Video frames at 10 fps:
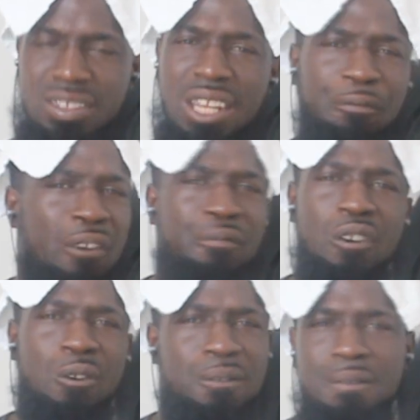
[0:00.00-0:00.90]
different
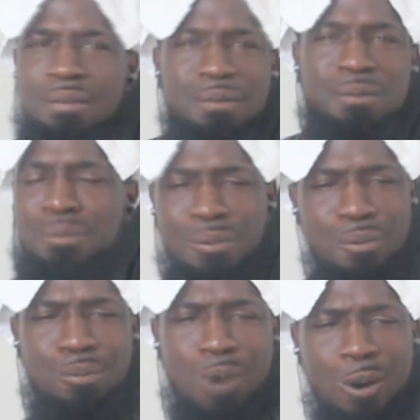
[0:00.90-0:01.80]
film.
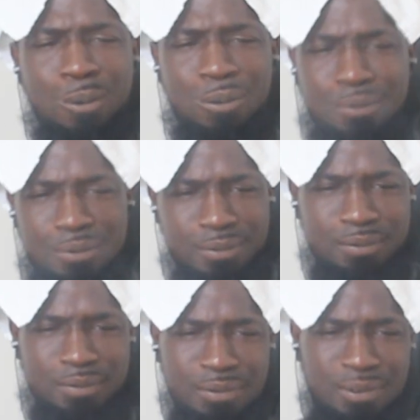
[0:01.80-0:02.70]
Whoa,
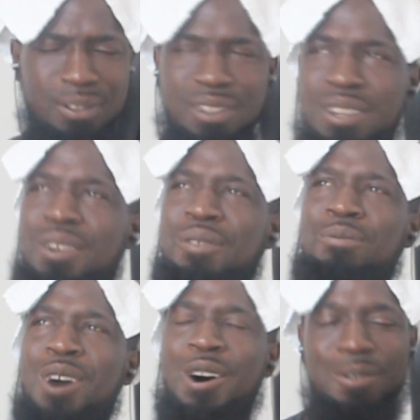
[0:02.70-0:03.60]

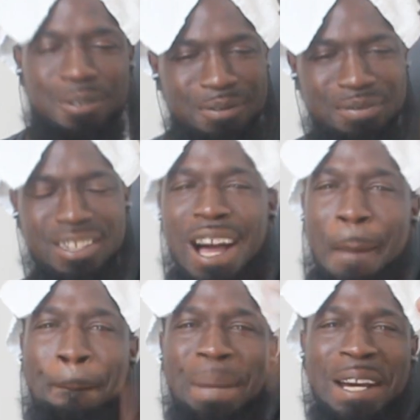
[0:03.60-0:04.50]
whoa. All
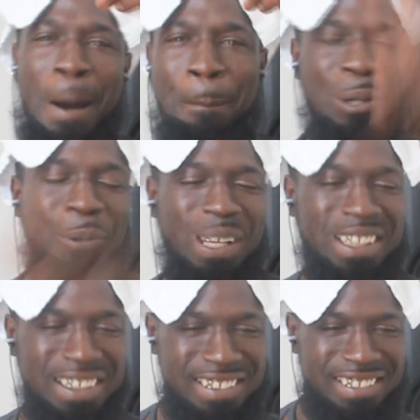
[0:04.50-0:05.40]
right, big up
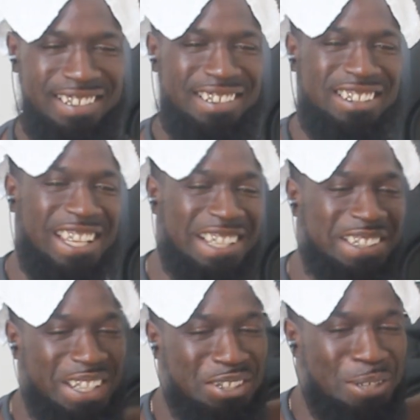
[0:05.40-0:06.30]
Bluey.
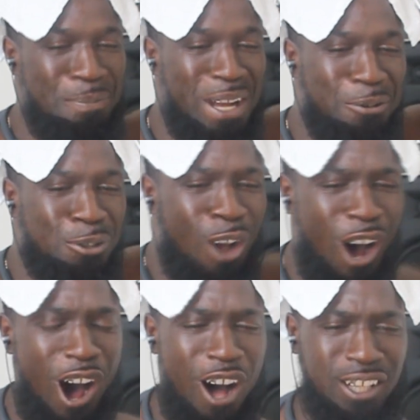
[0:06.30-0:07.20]
This instrumental's
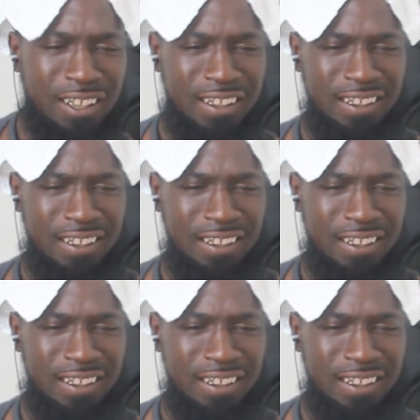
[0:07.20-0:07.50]
hard.